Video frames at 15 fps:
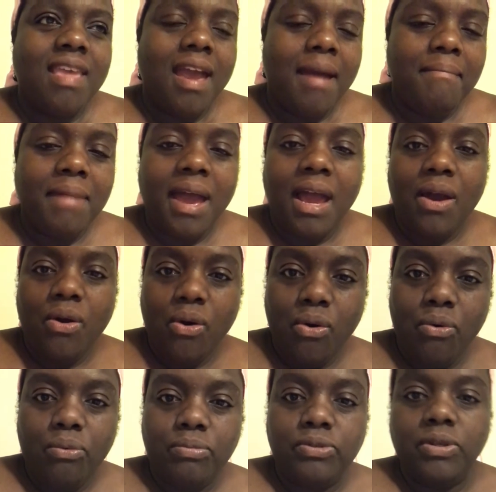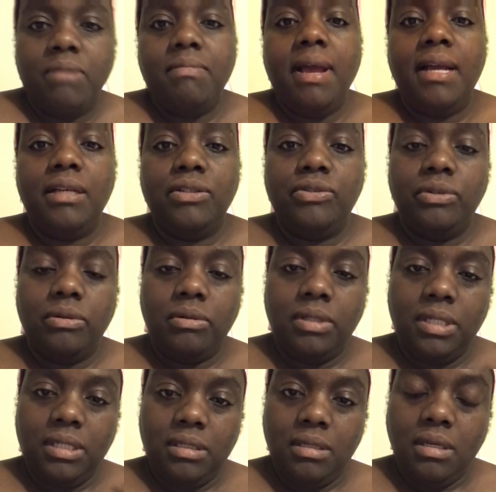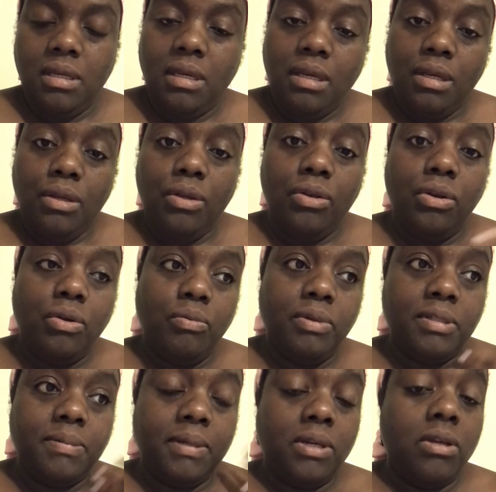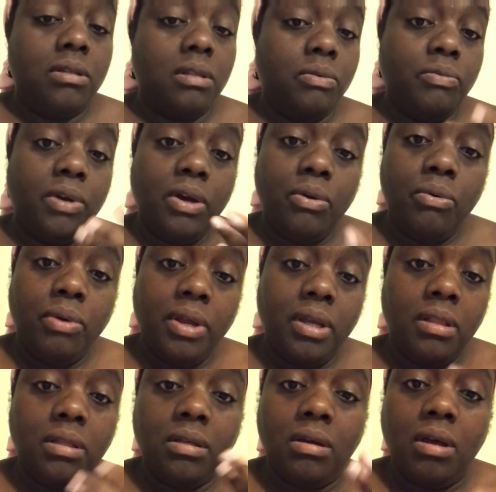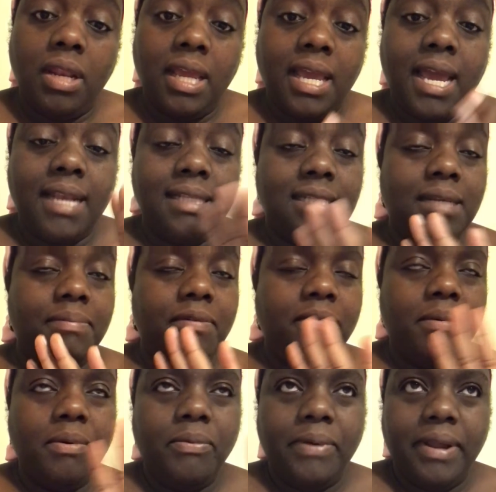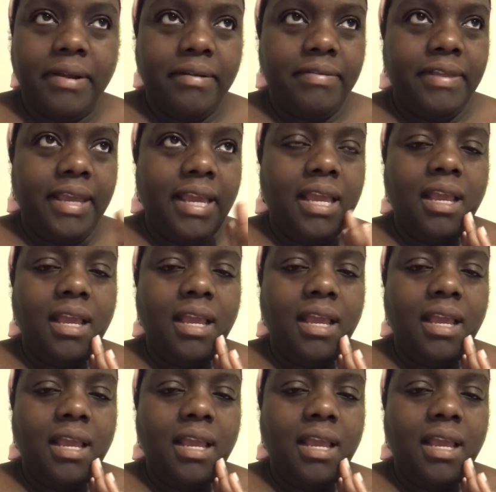I'm not home, so I'm not controlling, you know, what's been cooked in what oil and all that kind of stuff. I'm aware of that.